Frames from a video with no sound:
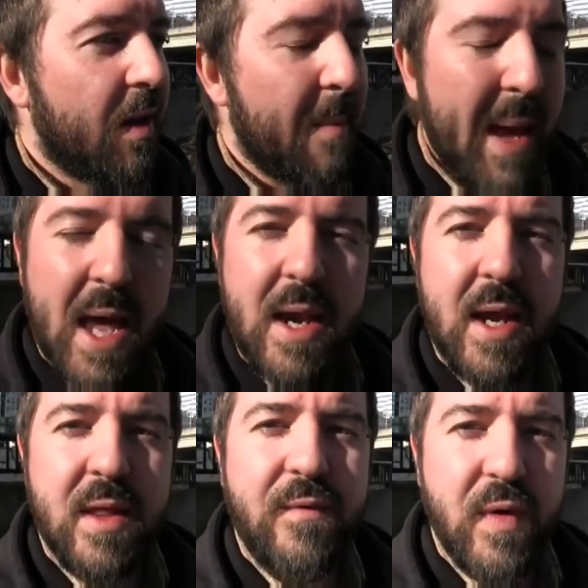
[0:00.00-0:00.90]
The man
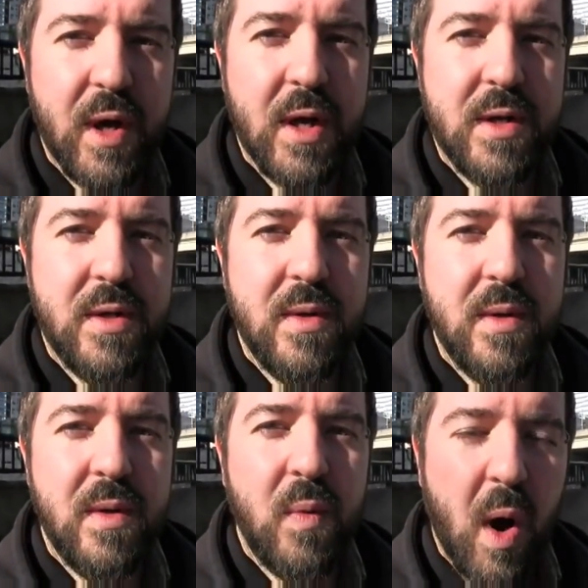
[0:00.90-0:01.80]
in the footage
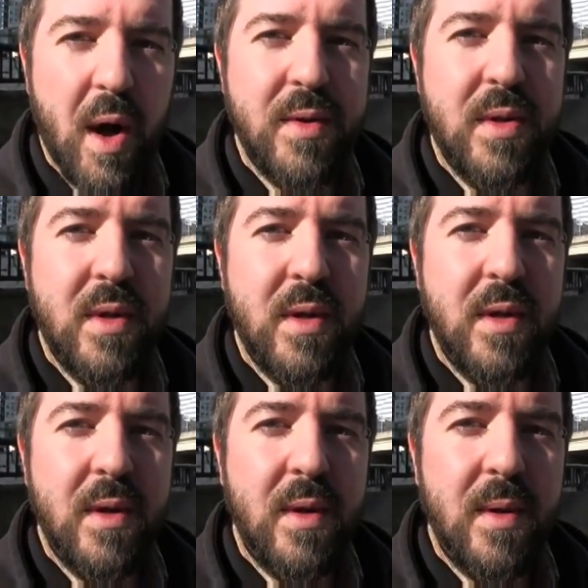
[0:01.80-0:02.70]
was
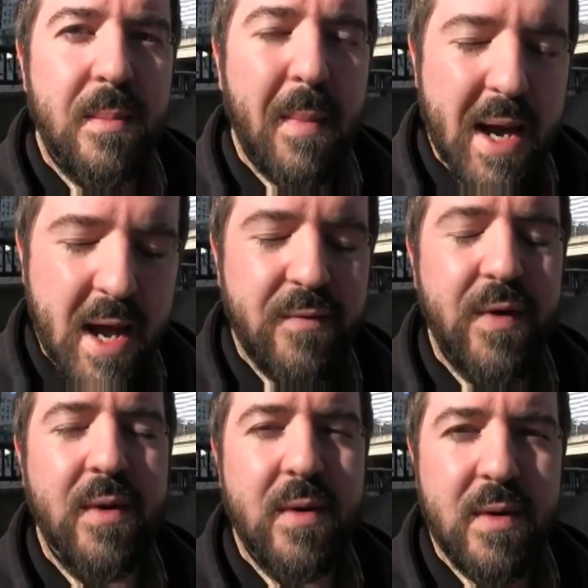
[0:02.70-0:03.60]
my
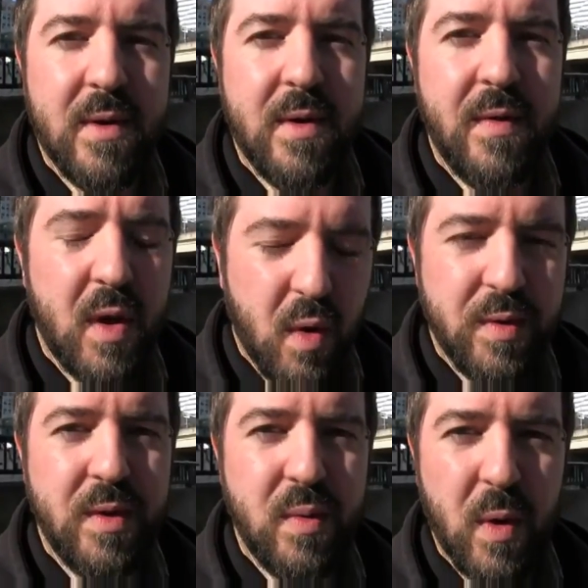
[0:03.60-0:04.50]
nephew, the
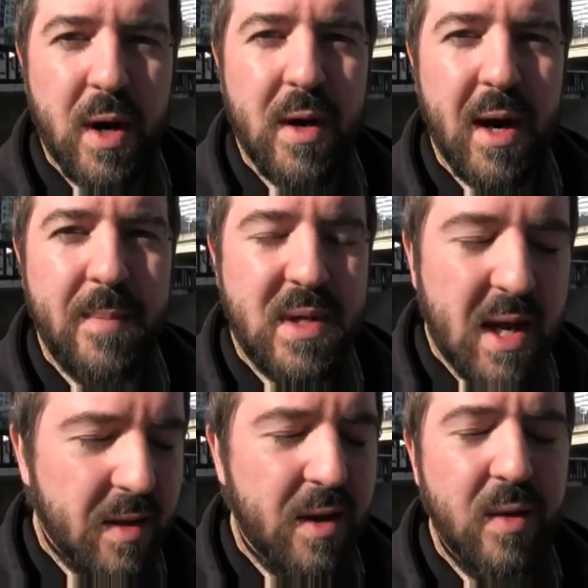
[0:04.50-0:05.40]
oldest one. I'm
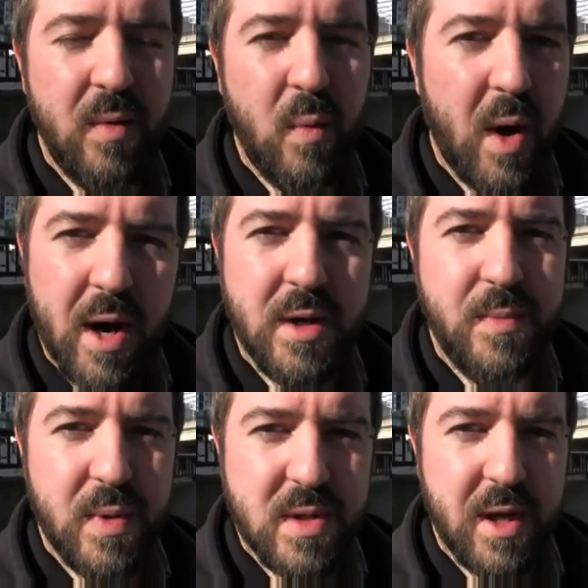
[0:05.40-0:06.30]
telling you,
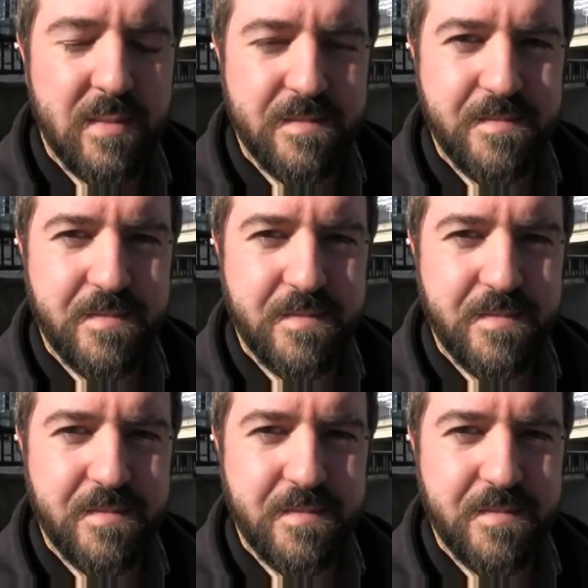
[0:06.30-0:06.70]
100%.